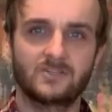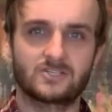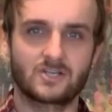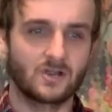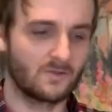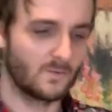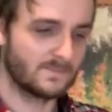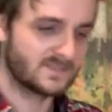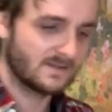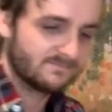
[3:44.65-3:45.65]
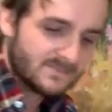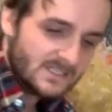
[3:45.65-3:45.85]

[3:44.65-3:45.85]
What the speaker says: You're just going to go to the website